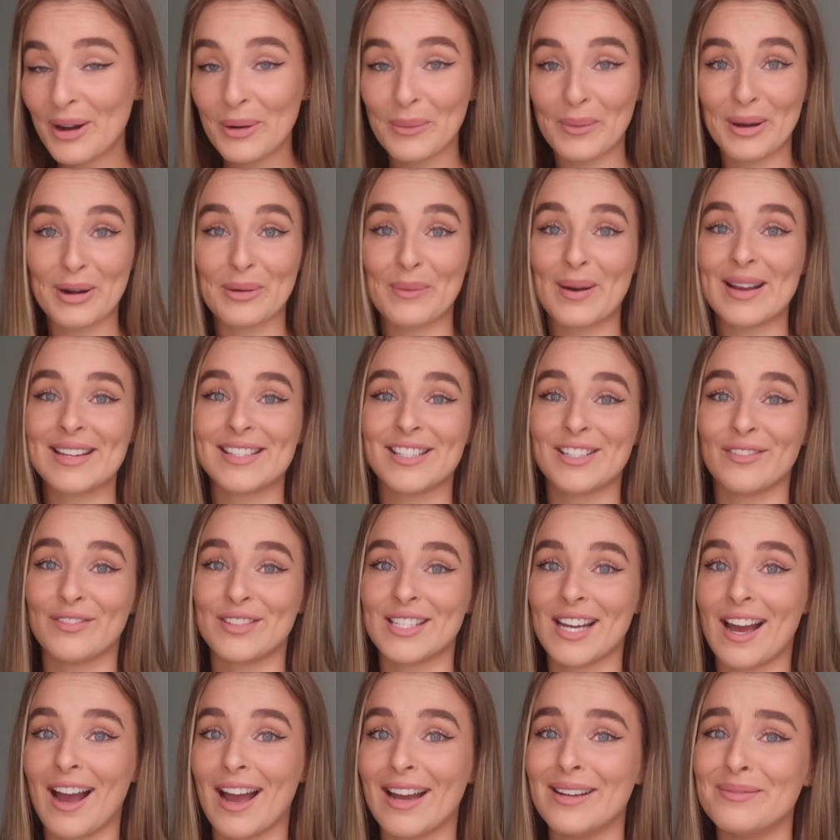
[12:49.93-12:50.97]
What a waste of
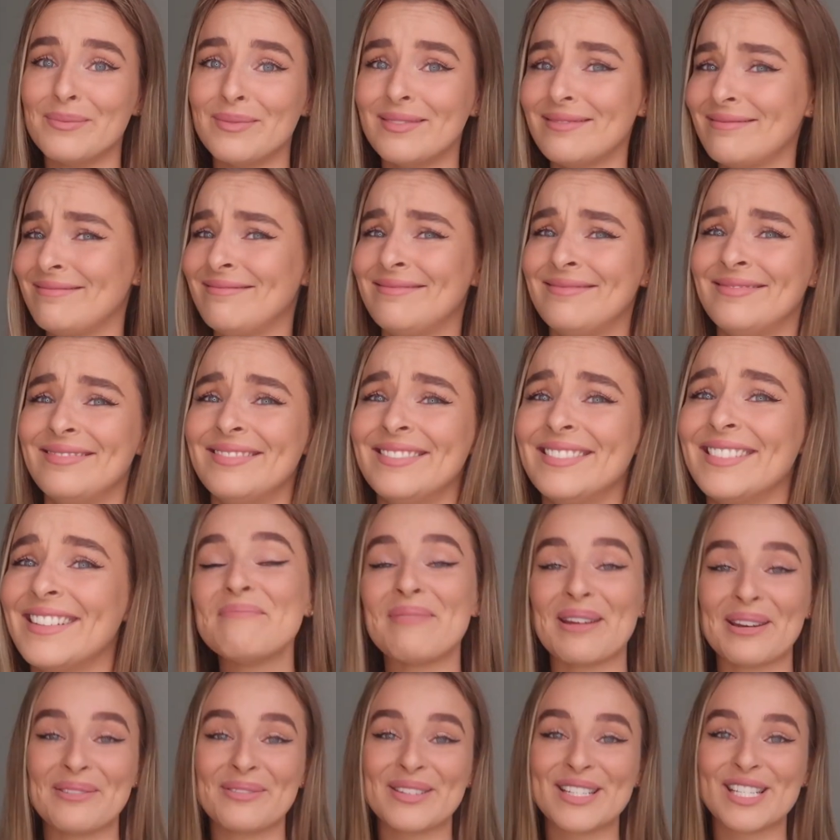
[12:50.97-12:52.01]
time.
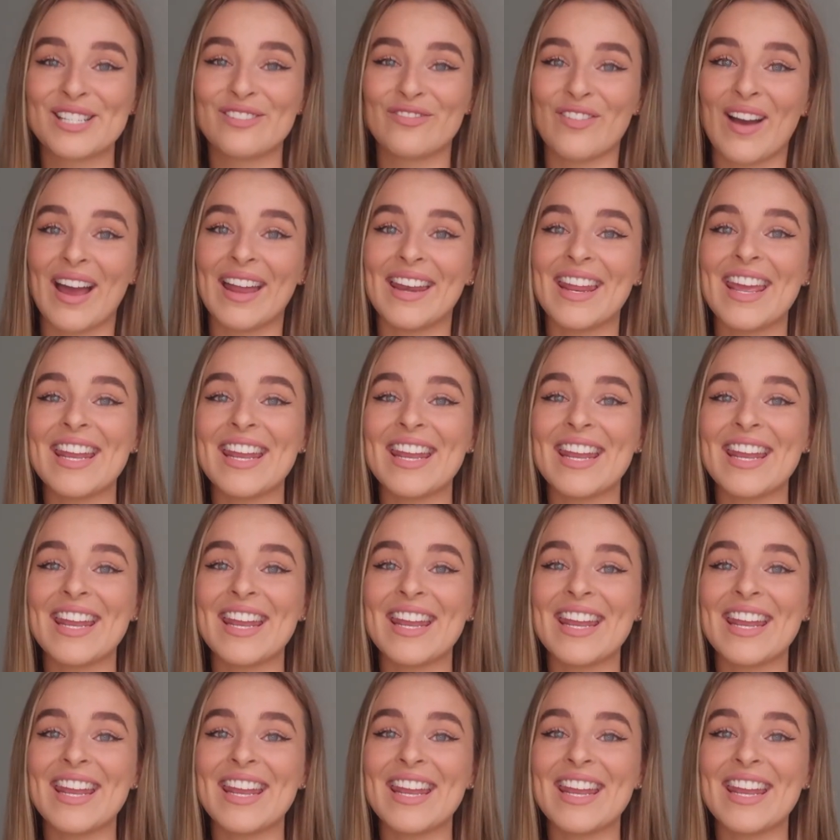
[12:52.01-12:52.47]
But it was fun.